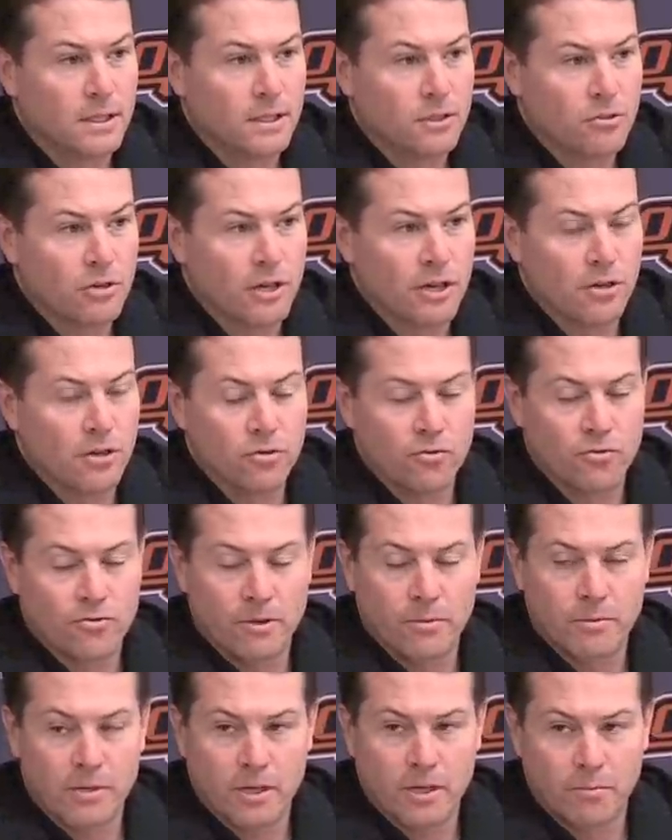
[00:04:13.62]
trying to do
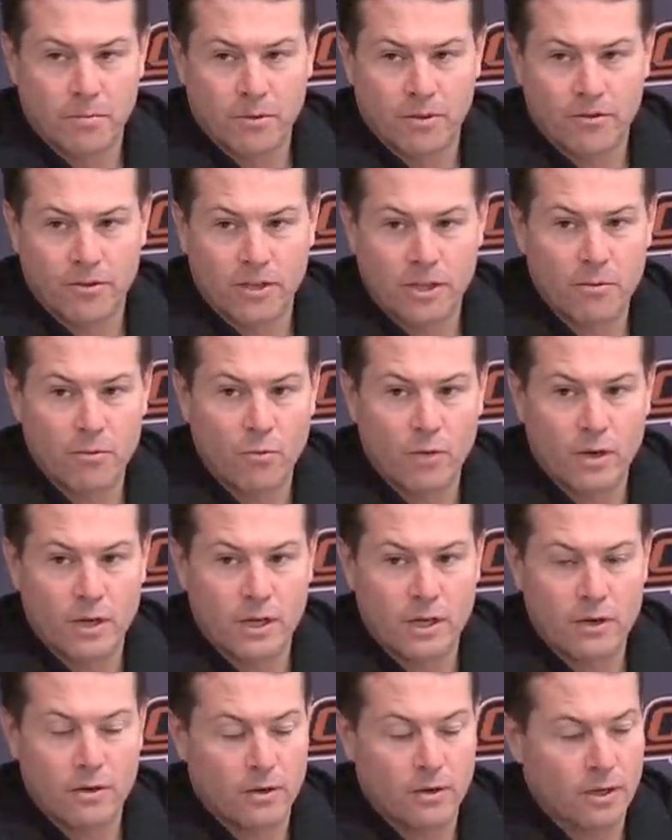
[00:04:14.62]
something to help his team
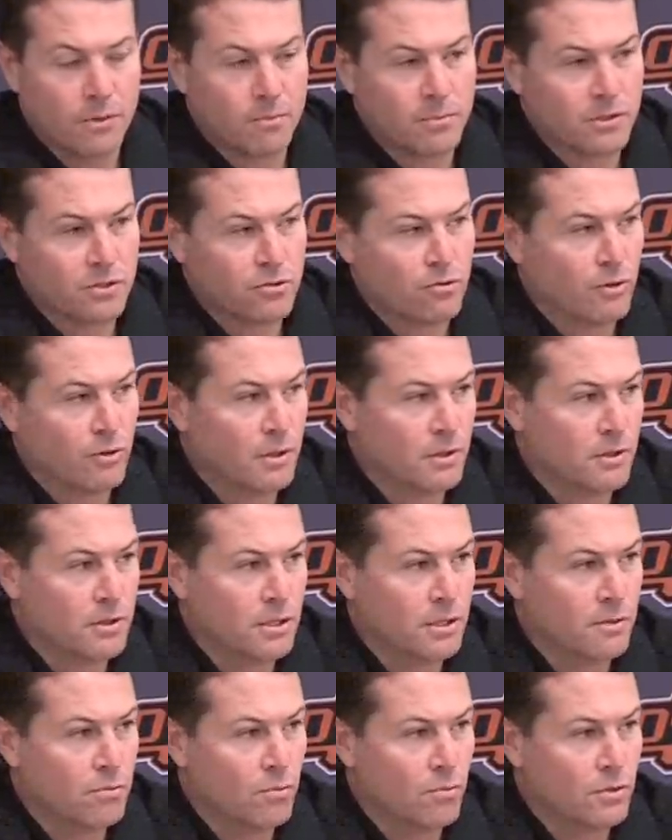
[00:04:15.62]
win or help his
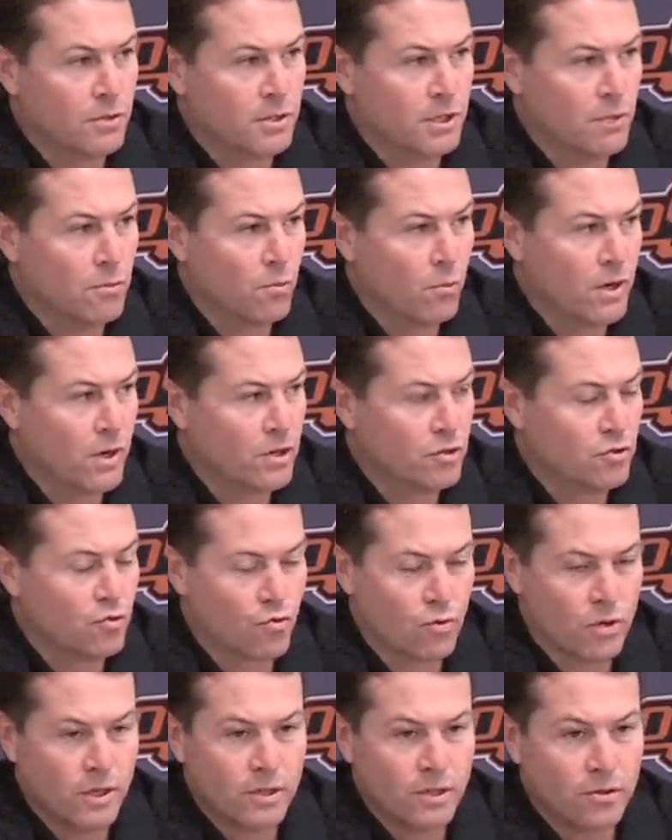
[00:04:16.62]
team win a
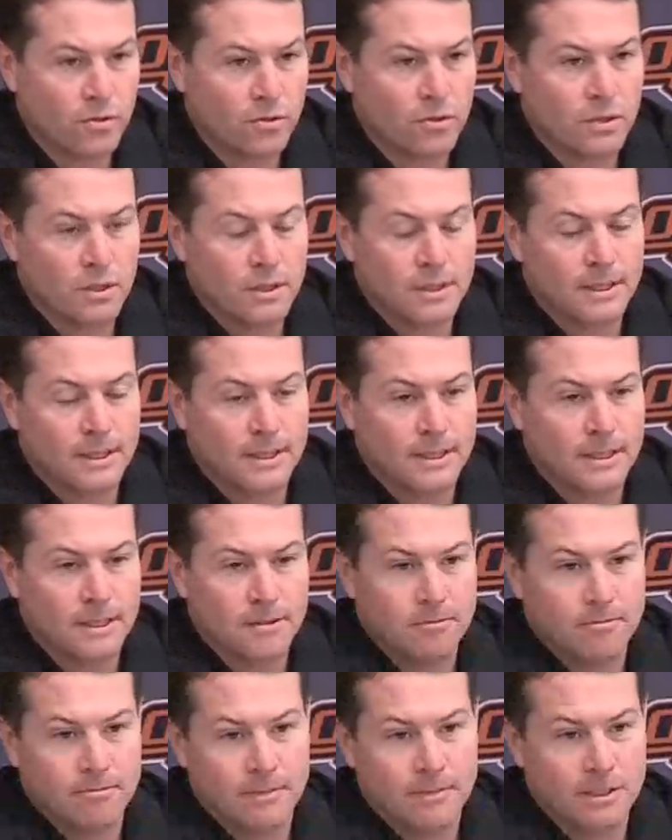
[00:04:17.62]

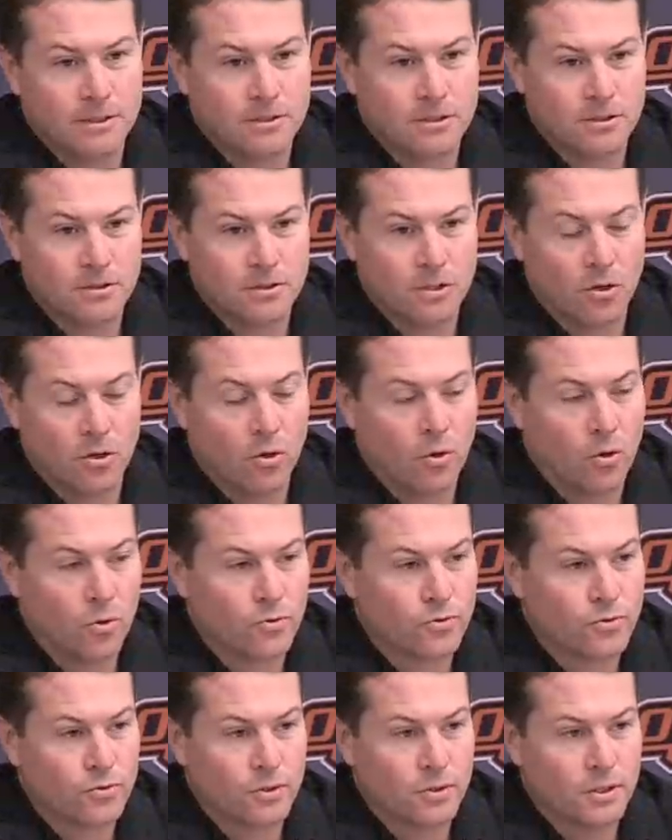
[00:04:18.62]
drill. He's just
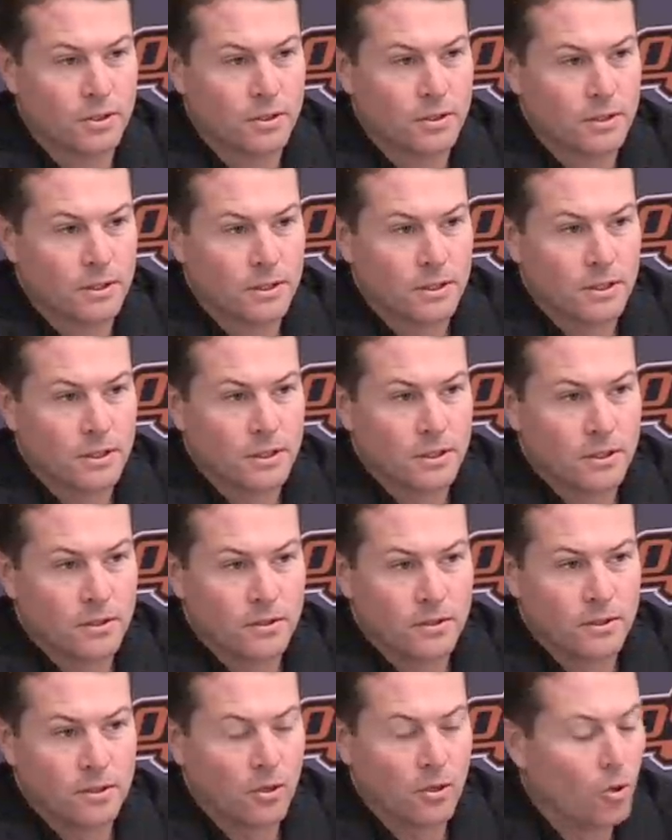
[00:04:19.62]
the
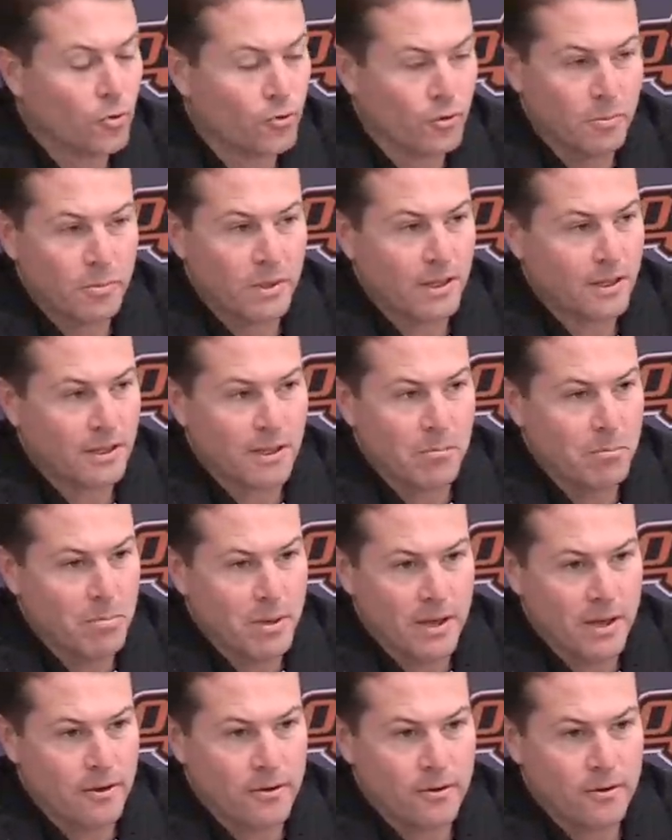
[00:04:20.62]
ultimate
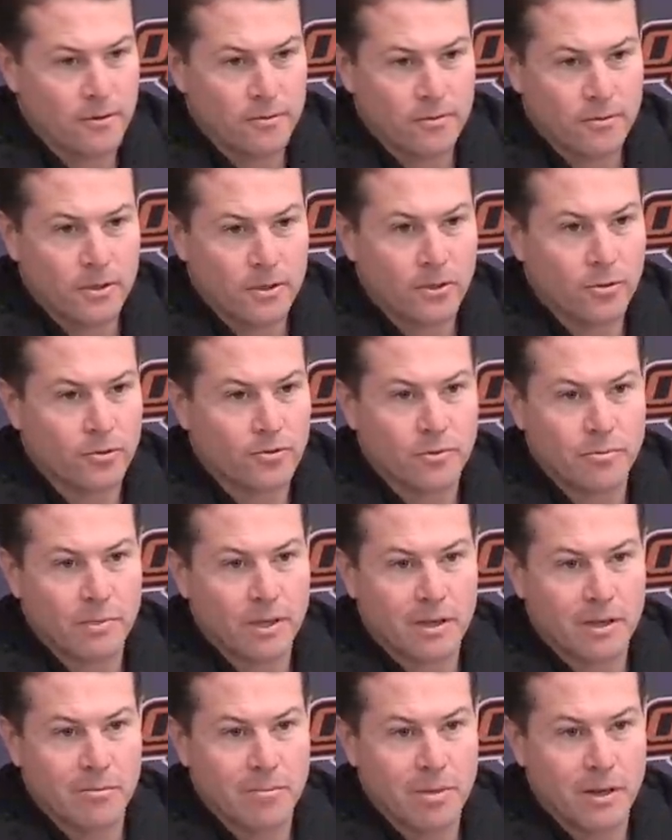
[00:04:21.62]
competitor.
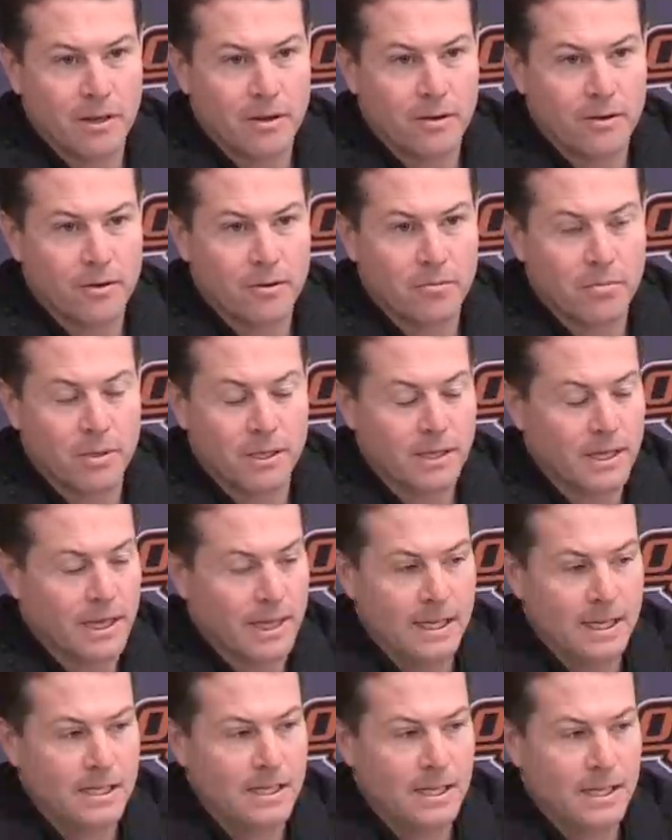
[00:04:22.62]
But yeah,
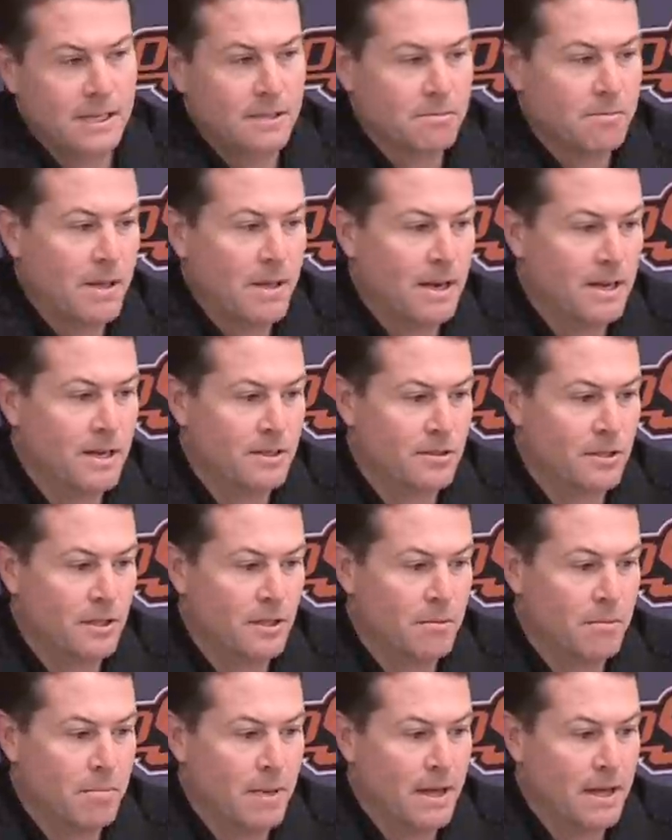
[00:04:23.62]
he's made an instant
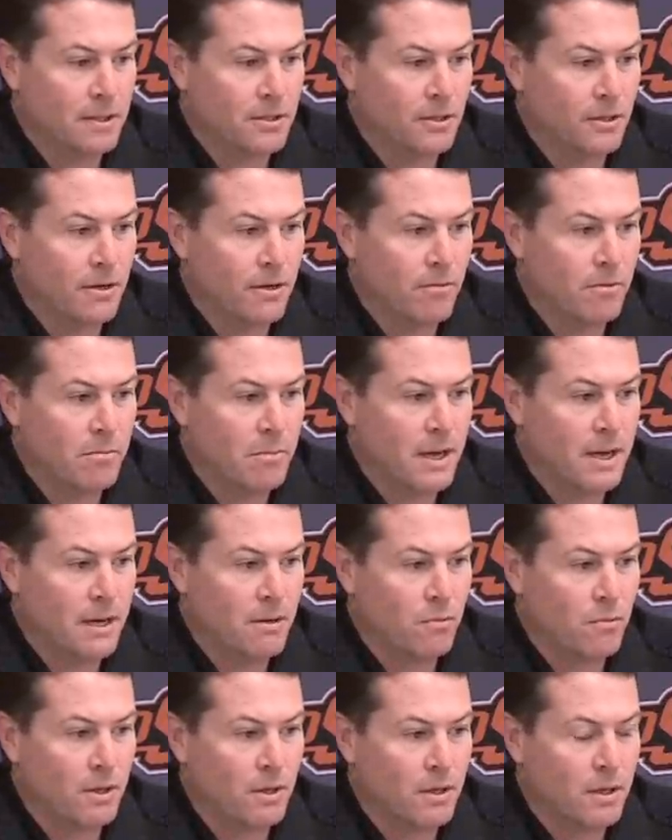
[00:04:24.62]
impact on everybody.
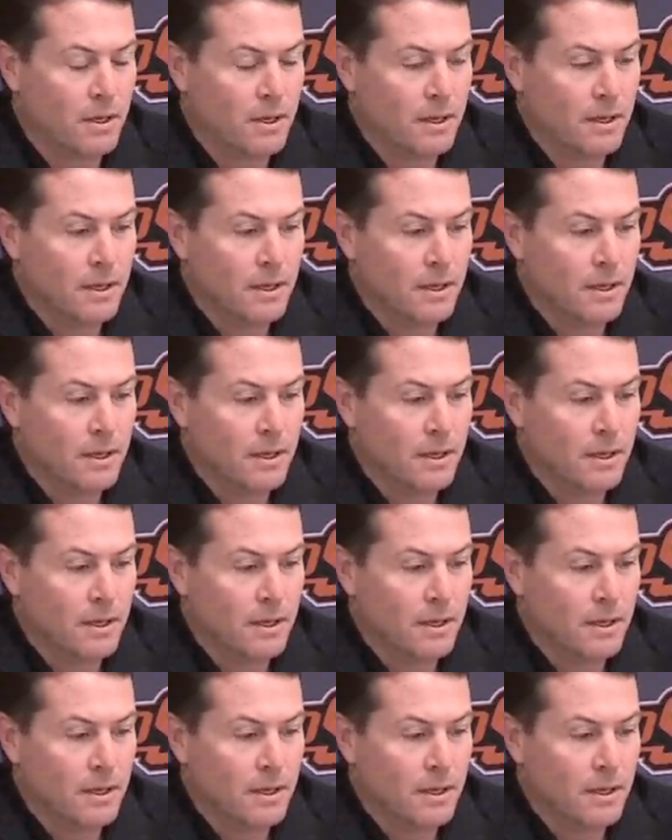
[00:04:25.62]
We,